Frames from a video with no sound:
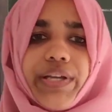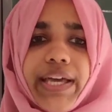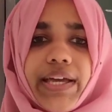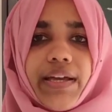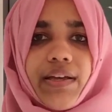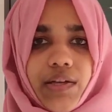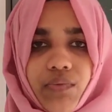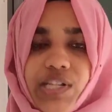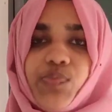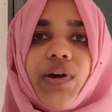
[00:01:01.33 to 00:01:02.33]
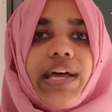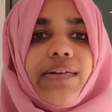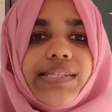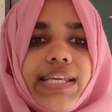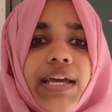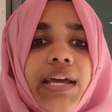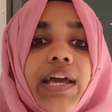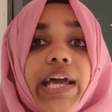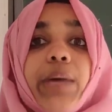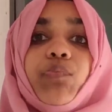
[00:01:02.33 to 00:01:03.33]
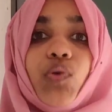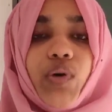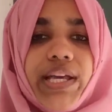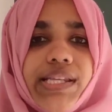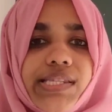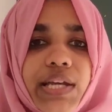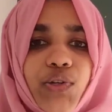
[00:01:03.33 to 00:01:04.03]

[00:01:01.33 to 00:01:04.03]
Okay, once more I will say a body is